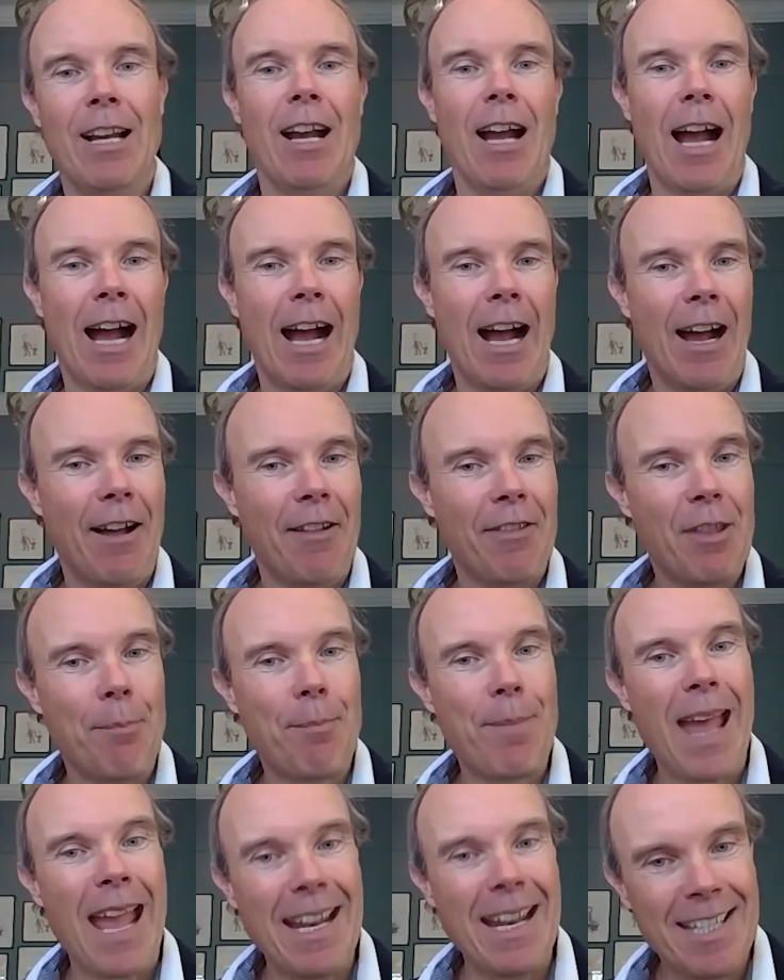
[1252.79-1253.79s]
the
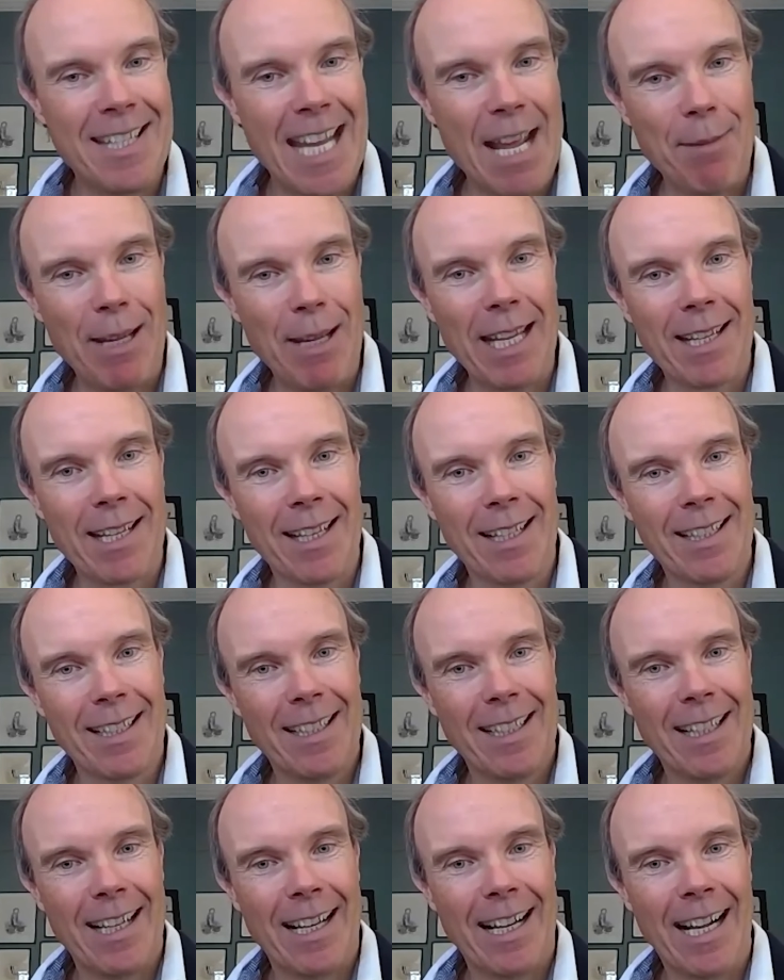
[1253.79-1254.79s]
pandemic
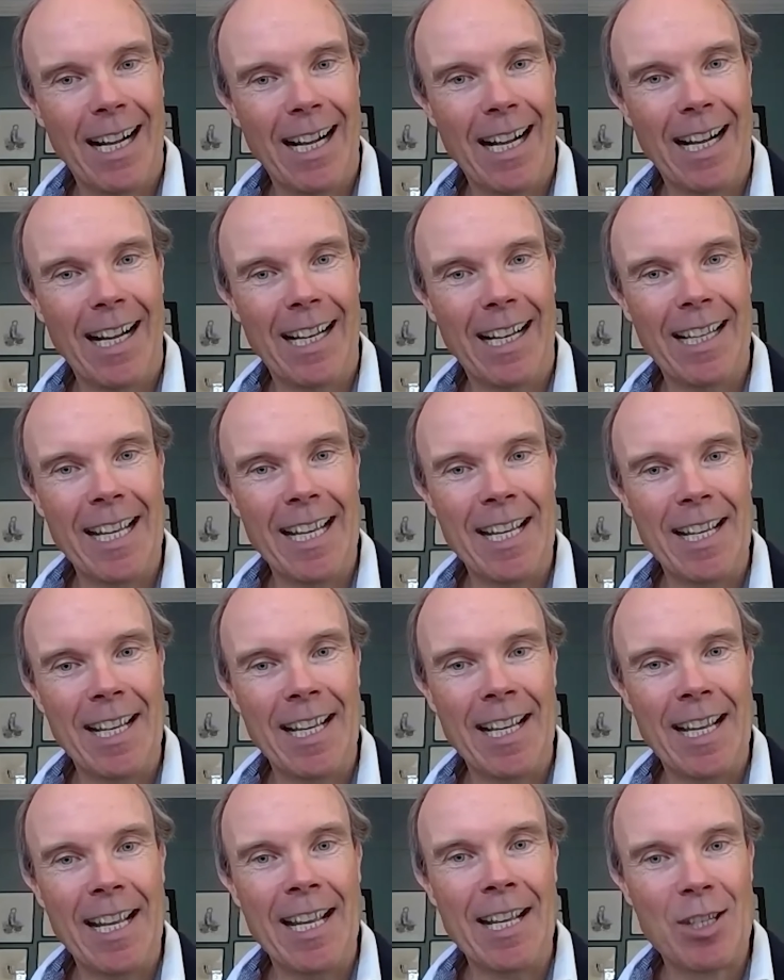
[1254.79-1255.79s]

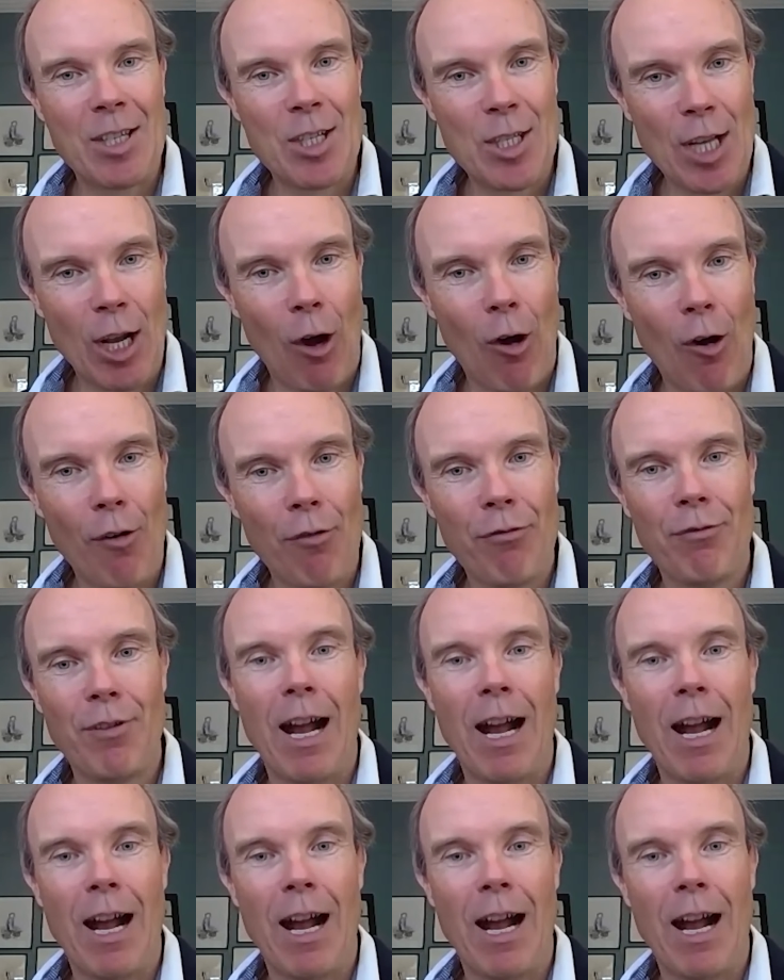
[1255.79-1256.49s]
itself.